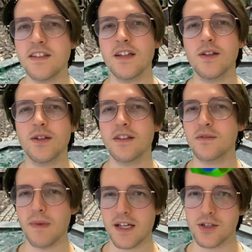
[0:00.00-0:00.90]
take a look at
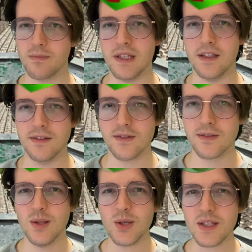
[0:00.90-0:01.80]
these magic
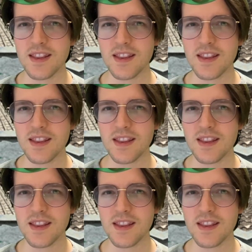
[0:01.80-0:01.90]
beans. Look